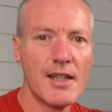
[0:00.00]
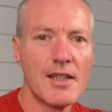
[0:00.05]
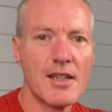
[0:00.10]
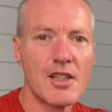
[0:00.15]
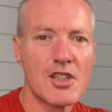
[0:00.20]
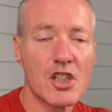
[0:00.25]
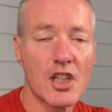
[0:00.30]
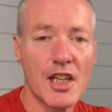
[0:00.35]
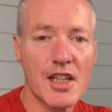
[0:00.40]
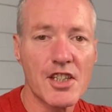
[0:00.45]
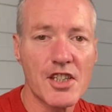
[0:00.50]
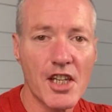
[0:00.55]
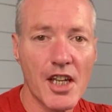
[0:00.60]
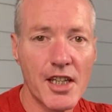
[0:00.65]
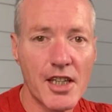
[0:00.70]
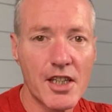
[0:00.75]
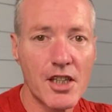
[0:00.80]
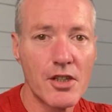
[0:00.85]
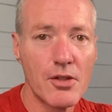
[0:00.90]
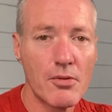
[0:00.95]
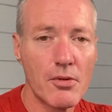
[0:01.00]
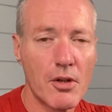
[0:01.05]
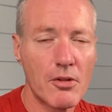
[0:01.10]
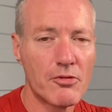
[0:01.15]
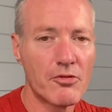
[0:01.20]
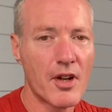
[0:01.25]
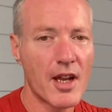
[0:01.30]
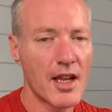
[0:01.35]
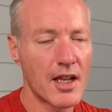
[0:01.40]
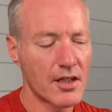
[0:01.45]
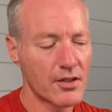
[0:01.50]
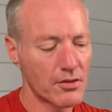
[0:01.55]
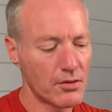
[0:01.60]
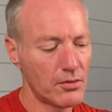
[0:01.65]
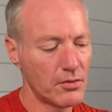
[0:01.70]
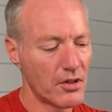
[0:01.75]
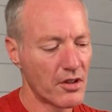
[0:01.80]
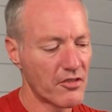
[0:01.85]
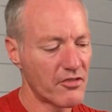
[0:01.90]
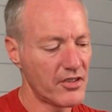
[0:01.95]
So let's take you around
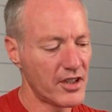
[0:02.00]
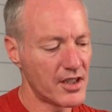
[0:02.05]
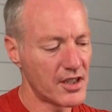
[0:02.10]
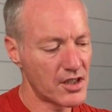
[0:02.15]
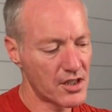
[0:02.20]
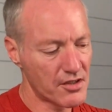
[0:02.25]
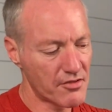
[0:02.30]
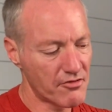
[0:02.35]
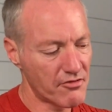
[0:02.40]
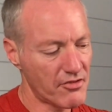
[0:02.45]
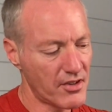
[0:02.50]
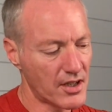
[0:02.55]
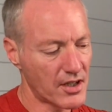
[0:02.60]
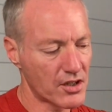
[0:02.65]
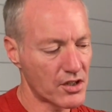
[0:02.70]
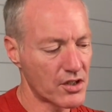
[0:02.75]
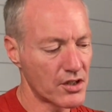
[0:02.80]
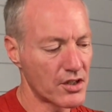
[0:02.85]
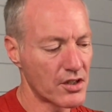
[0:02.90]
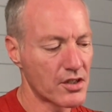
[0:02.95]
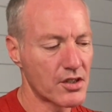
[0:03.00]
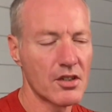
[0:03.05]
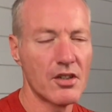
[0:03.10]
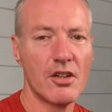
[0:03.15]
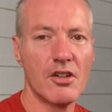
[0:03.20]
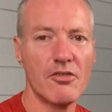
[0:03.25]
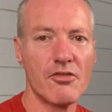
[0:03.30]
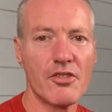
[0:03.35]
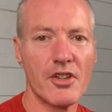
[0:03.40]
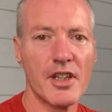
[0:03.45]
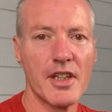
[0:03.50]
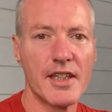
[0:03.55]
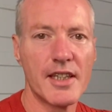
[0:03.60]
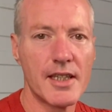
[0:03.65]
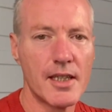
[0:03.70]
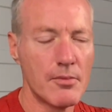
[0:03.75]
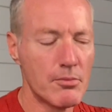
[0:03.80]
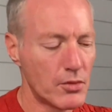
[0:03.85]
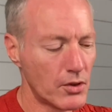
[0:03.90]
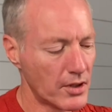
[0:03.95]
all of the features and functions of the
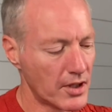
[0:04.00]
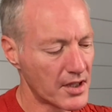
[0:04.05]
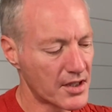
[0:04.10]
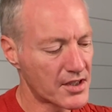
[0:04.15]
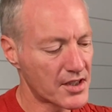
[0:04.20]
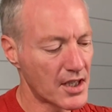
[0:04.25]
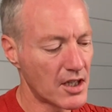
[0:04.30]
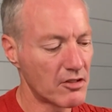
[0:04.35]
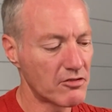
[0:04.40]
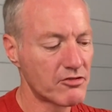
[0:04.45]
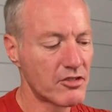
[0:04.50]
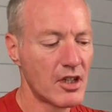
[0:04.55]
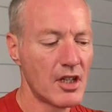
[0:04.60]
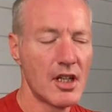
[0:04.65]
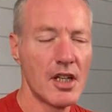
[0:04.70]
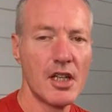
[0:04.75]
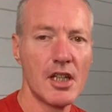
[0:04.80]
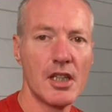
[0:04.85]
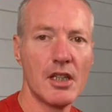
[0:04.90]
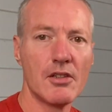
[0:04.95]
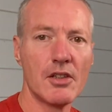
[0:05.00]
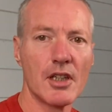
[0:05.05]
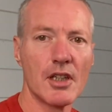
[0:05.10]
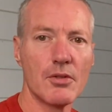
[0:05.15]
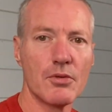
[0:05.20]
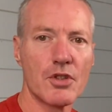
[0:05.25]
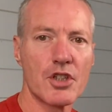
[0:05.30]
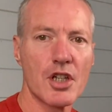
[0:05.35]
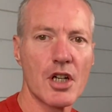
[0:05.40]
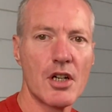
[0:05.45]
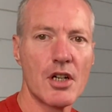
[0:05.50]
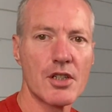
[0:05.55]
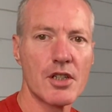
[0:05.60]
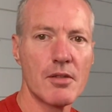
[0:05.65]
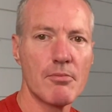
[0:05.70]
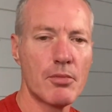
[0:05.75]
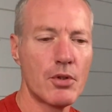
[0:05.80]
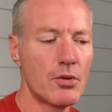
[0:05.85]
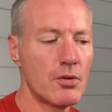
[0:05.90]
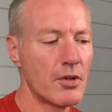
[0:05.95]
gimbal itself. You've got a little
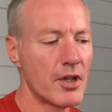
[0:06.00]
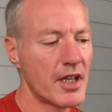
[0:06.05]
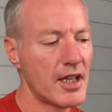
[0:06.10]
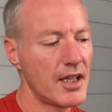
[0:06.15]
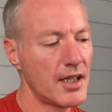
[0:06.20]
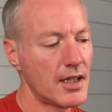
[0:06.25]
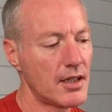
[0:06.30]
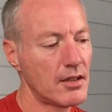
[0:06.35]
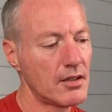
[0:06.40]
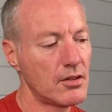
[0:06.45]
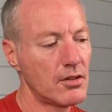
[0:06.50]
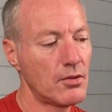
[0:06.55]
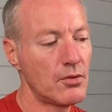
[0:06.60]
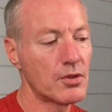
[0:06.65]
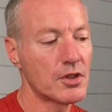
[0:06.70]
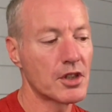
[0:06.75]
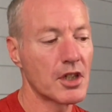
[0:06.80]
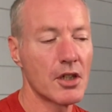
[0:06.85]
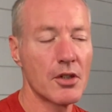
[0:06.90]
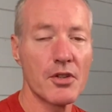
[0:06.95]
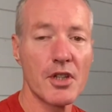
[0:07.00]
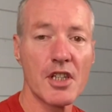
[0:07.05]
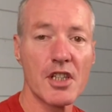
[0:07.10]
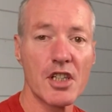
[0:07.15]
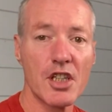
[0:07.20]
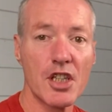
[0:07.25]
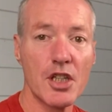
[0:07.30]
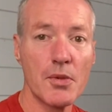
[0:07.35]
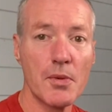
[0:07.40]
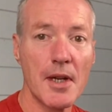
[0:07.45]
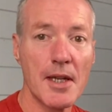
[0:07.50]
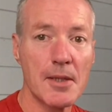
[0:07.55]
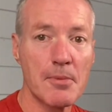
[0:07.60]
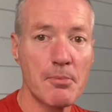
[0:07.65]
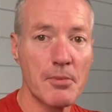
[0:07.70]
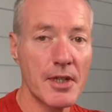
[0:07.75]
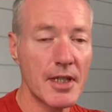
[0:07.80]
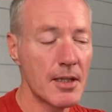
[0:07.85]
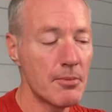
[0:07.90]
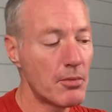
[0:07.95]
charging port here. Also there's a
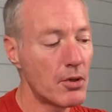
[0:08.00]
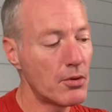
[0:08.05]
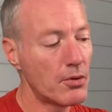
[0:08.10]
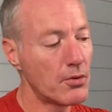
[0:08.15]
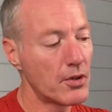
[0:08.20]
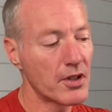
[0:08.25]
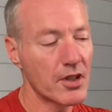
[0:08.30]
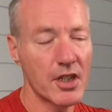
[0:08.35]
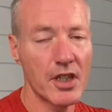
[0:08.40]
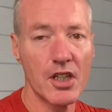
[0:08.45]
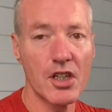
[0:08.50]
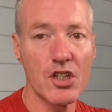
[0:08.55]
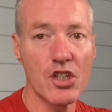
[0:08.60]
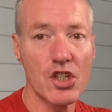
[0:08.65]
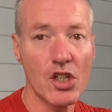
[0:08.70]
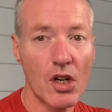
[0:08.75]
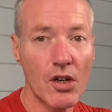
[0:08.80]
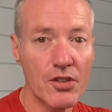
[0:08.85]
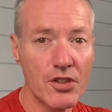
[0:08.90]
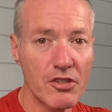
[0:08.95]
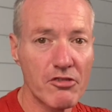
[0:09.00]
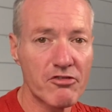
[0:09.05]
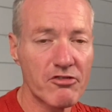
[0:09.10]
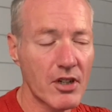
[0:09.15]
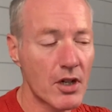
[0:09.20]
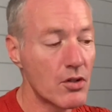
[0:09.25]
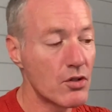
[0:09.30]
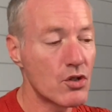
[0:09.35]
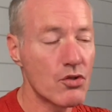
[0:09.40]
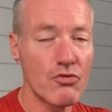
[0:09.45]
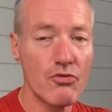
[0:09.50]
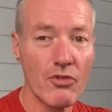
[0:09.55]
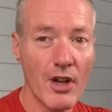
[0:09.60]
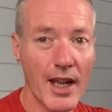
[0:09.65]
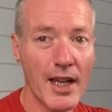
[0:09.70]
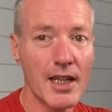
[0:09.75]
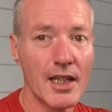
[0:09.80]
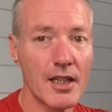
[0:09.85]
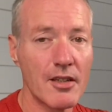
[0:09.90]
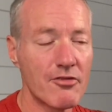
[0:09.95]
USB port that you can charge your phone
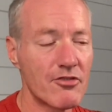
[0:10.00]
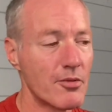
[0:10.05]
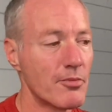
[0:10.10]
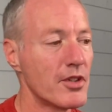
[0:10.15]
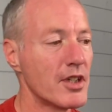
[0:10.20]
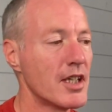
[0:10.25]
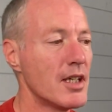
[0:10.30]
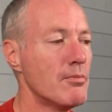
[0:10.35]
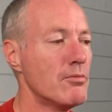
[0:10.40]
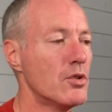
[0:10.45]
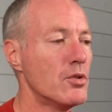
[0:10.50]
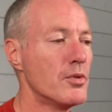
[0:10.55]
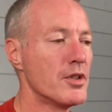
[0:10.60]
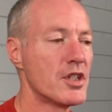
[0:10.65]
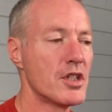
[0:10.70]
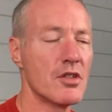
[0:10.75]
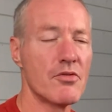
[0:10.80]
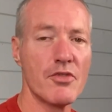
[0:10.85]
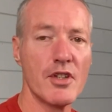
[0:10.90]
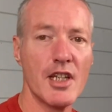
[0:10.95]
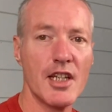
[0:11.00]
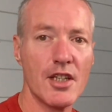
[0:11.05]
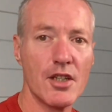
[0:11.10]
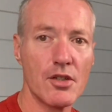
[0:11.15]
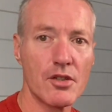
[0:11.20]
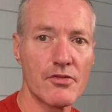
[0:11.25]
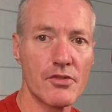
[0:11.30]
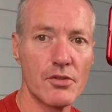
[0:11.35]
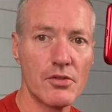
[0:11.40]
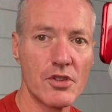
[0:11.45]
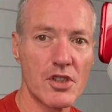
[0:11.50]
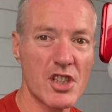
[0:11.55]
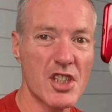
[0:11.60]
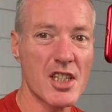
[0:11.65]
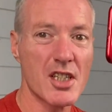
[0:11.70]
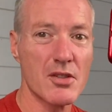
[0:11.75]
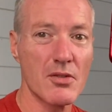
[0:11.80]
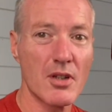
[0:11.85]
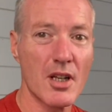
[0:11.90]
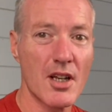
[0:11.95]
directly from the gimbal, which is really useful because
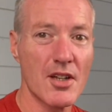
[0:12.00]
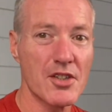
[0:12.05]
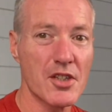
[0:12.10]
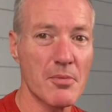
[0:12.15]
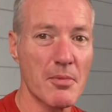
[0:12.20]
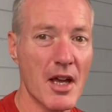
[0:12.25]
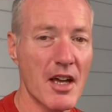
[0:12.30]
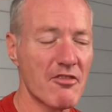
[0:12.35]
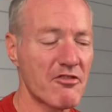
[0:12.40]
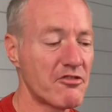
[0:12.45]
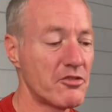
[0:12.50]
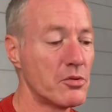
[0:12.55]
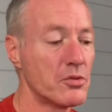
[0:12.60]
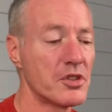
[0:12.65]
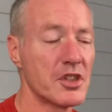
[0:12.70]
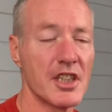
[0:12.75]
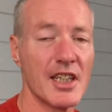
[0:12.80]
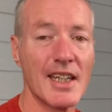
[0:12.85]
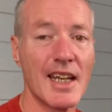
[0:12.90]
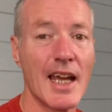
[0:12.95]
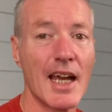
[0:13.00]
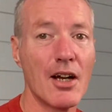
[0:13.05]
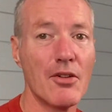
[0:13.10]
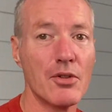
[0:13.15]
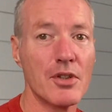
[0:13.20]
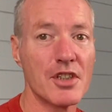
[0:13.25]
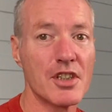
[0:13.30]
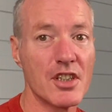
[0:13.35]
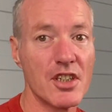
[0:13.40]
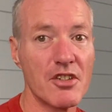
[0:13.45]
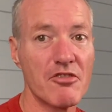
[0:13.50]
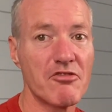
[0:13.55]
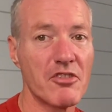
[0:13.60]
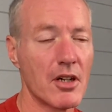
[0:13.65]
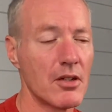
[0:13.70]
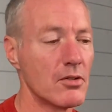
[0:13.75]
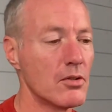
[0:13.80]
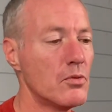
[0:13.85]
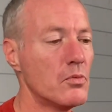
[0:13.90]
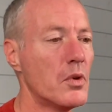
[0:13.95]
this will last about 14 hours and your
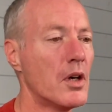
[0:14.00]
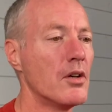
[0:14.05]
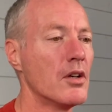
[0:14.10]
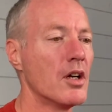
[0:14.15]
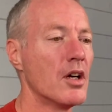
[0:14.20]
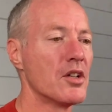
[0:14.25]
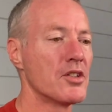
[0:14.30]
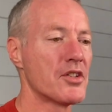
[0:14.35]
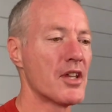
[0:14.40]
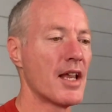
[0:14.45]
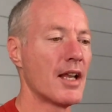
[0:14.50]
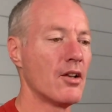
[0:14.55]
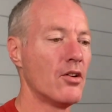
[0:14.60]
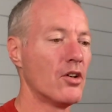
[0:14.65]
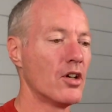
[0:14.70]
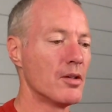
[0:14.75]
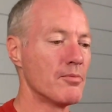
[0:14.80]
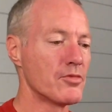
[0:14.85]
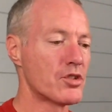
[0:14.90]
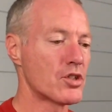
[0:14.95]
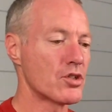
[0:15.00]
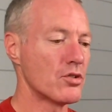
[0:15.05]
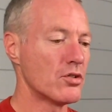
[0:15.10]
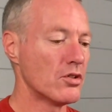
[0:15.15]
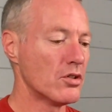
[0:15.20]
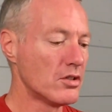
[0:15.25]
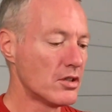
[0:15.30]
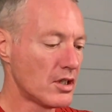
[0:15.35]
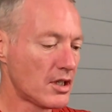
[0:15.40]
phone won't last that long, I'm sure.